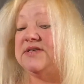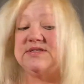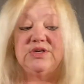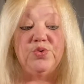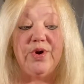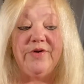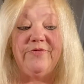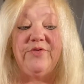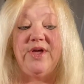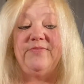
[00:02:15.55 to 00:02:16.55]
It's a twin
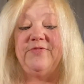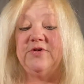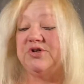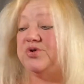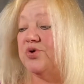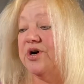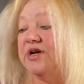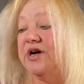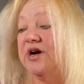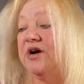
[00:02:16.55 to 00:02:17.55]
flame for sure
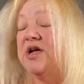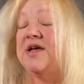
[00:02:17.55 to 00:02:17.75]
here.